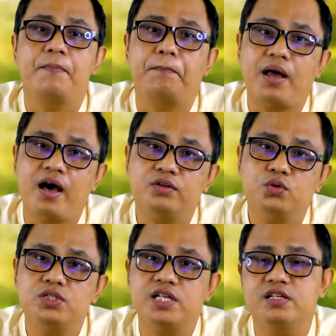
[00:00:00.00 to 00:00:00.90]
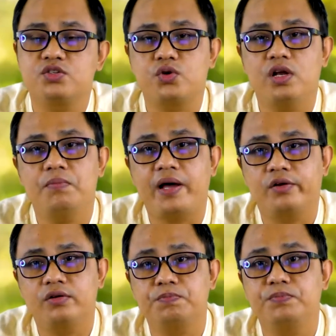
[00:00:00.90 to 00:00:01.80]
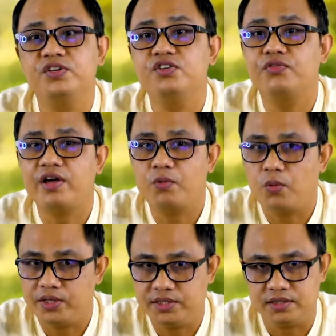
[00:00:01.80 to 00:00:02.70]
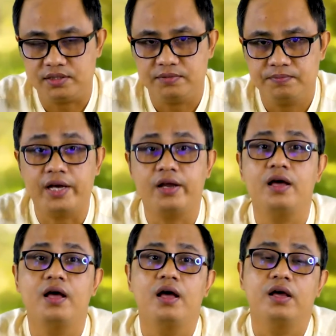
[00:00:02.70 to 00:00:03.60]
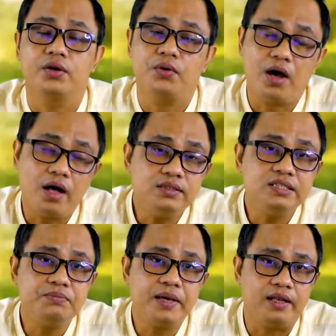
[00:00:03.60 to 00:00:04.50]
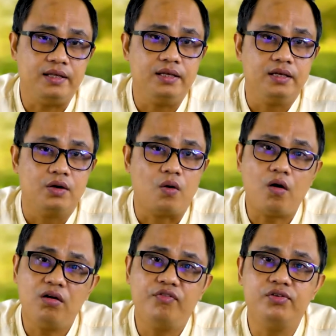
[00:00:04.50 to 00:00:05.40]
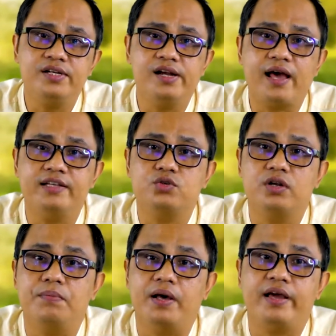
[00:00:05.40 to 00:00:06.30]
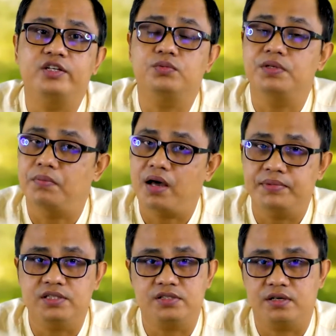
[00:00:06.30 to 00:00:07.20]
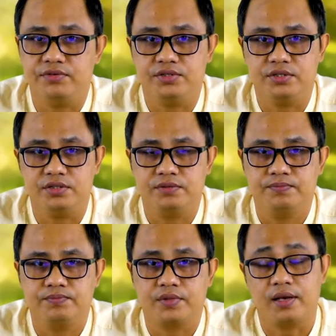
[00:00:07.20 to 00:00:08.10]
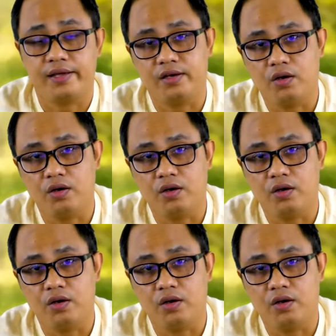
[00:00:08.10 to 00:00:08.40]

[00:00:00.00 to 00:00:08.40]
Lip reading: Plant roots and soil microbes purify water, and ultimately all food relies on a variety of environmental services like